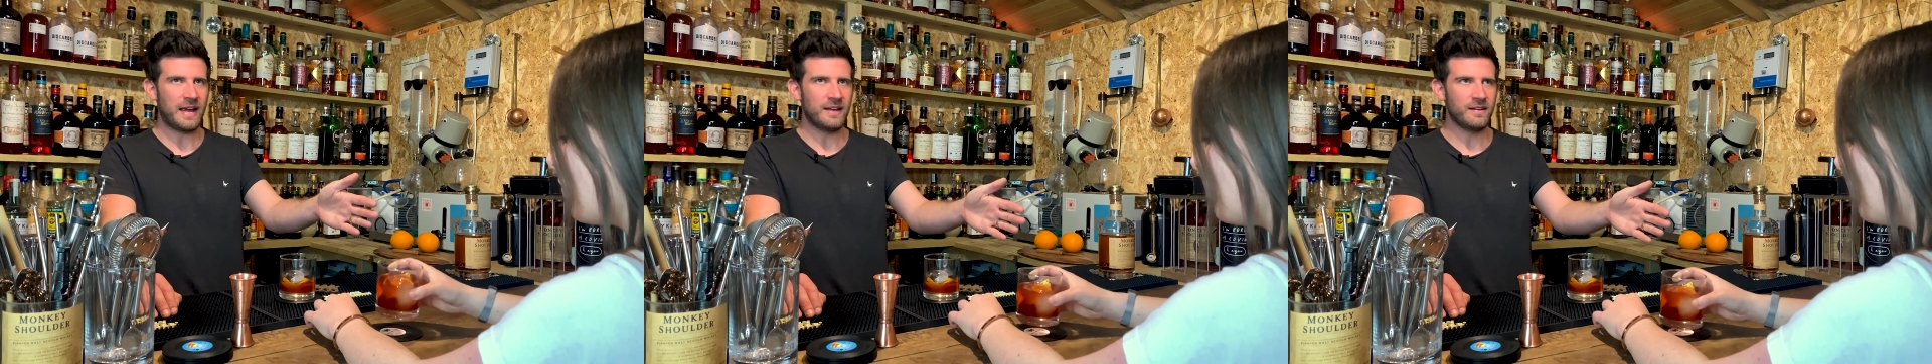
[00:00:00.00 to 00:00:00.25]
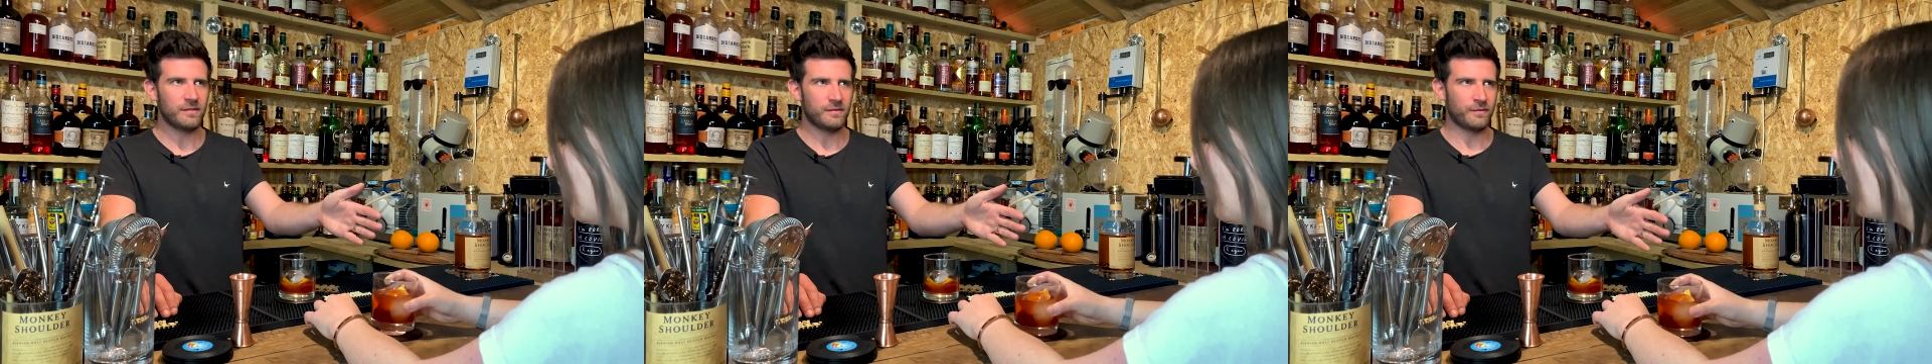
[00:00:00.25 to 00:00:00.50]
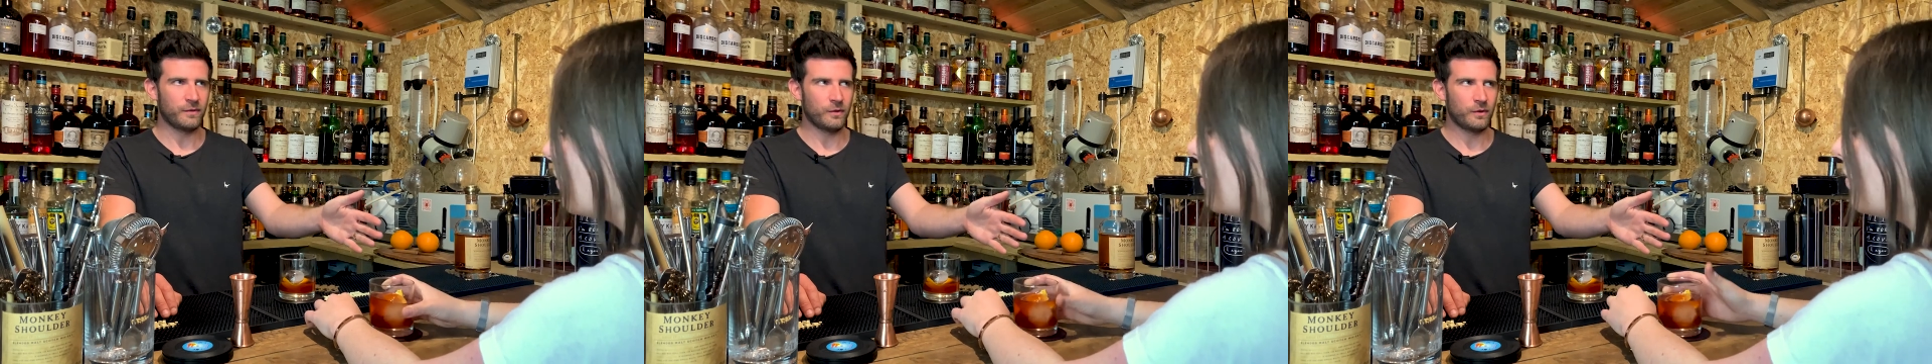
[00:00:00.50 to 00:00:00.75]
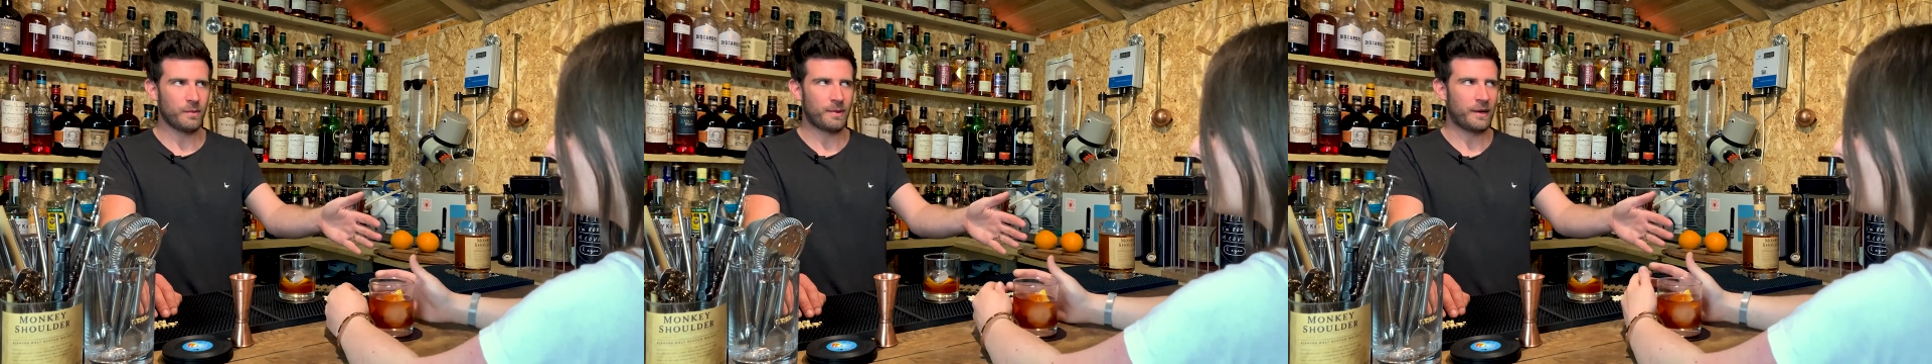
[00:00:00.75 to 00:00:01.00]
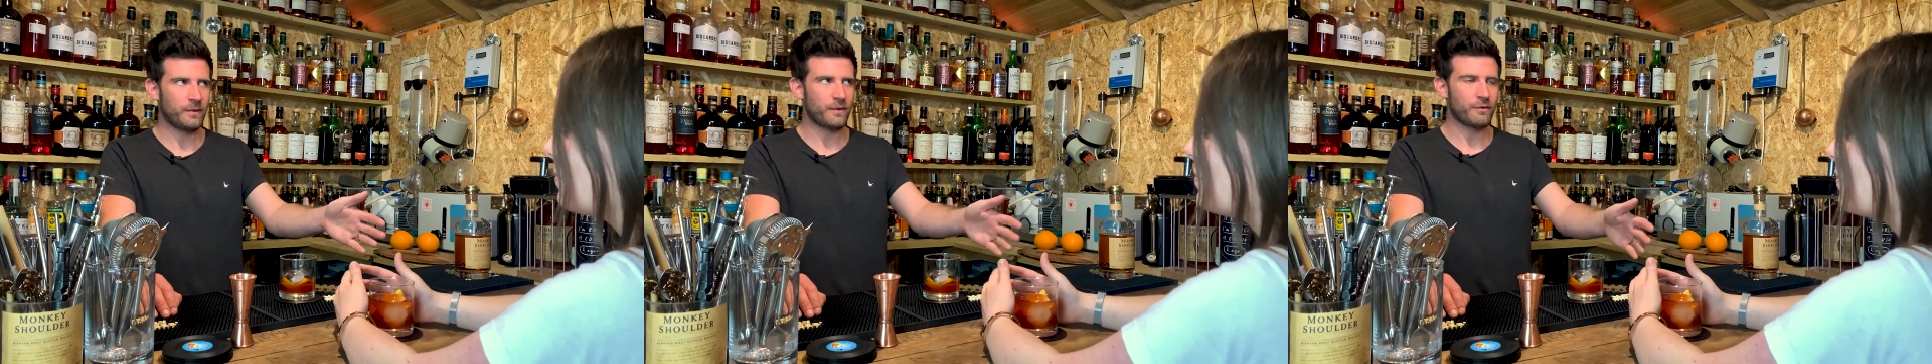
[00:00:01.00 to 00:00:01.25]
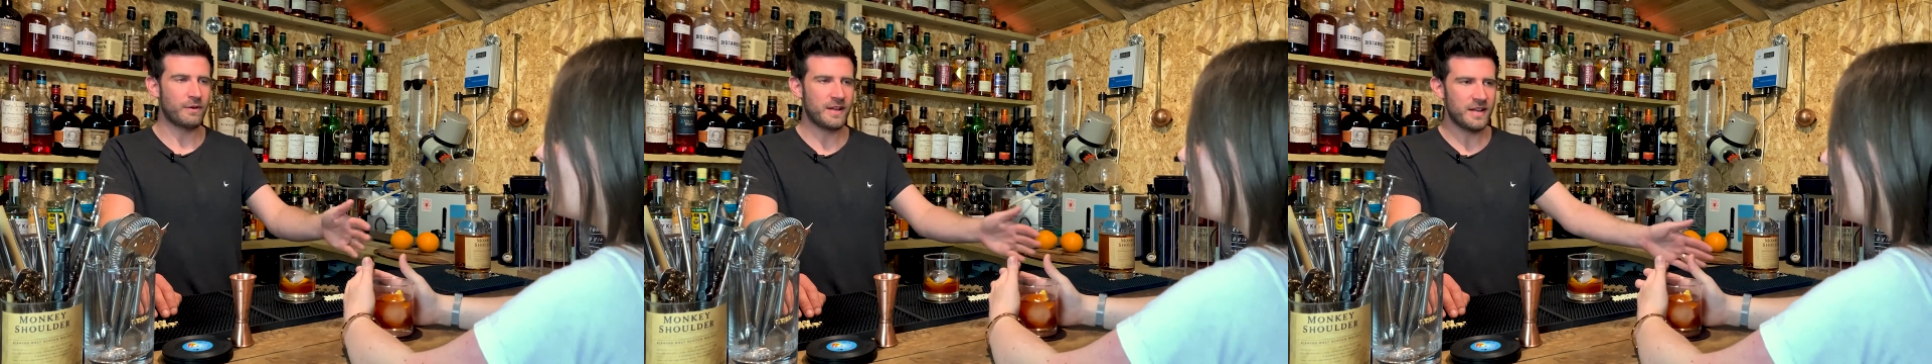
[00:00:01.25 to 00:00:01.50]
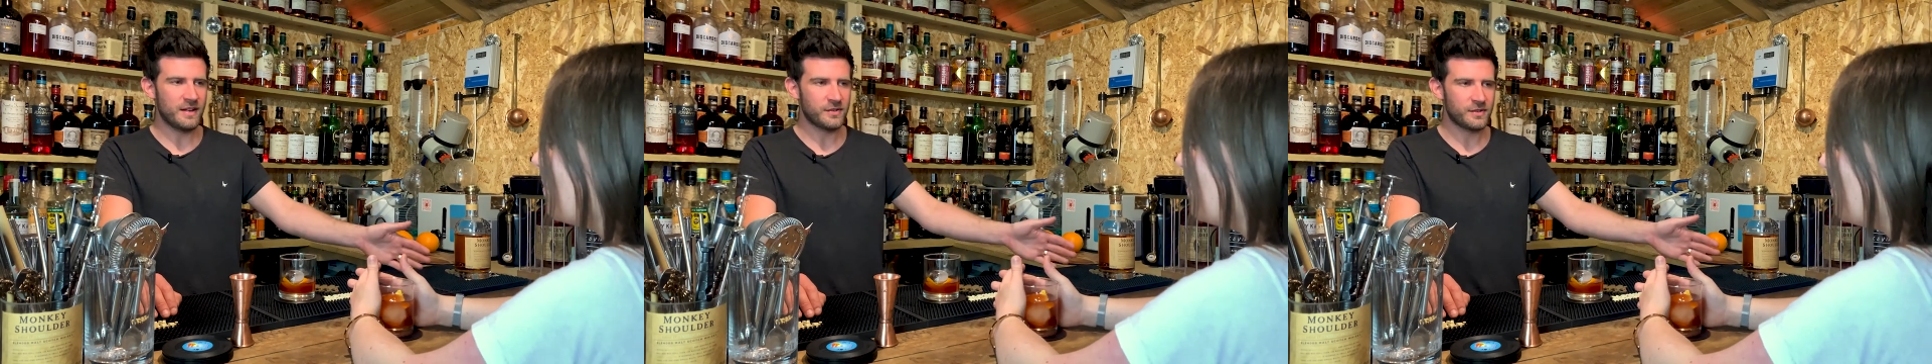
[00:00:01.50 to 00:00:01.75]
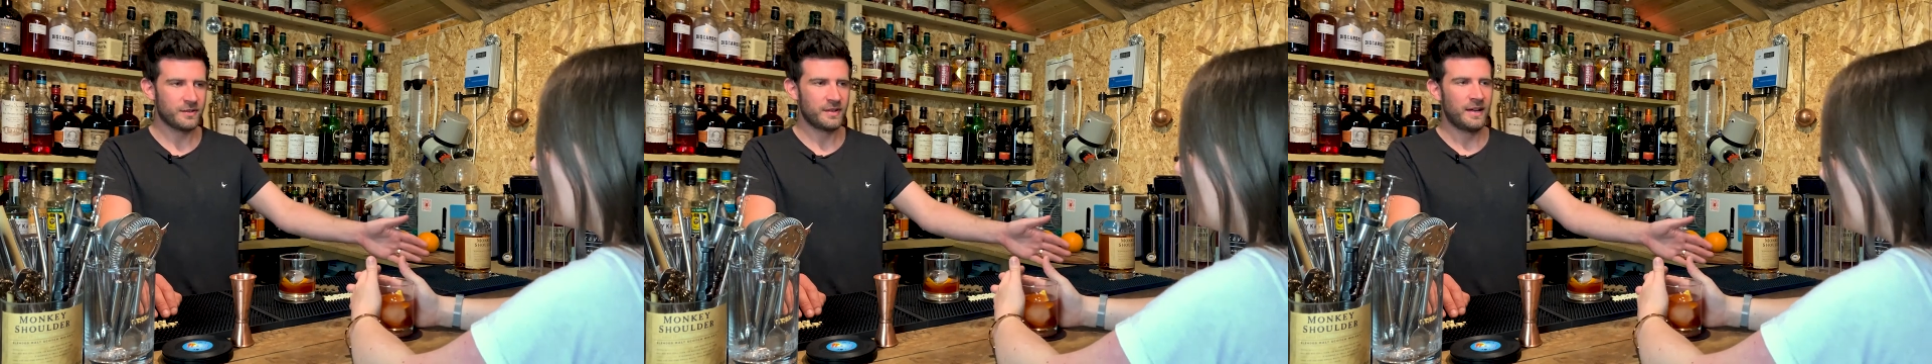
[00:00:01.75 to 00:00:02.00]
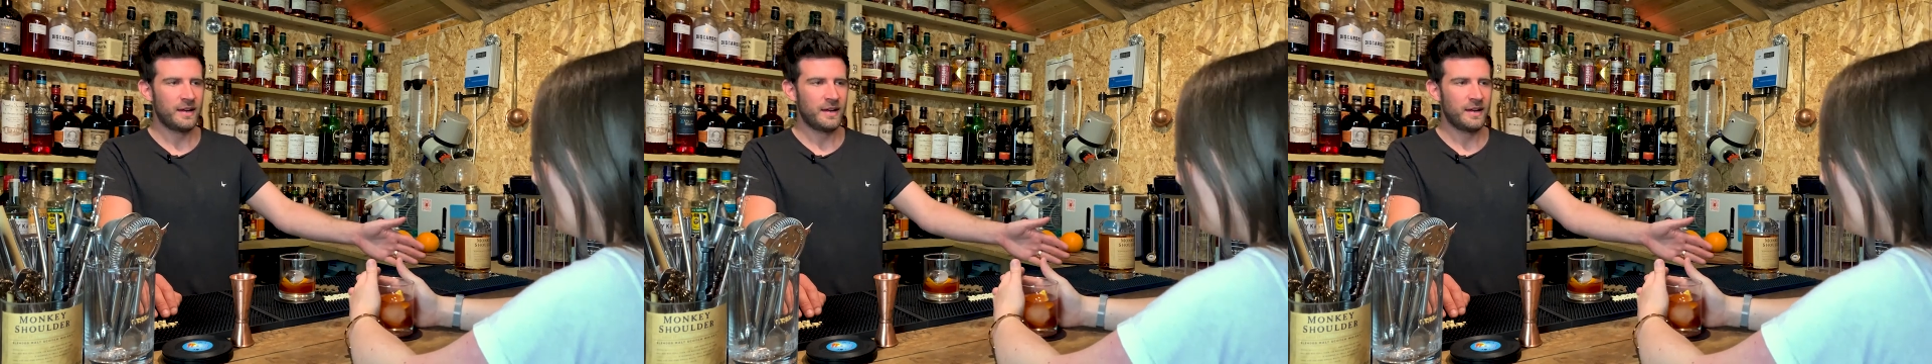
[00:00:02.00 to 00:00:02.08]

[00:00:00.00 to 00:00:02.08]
eight for about three years.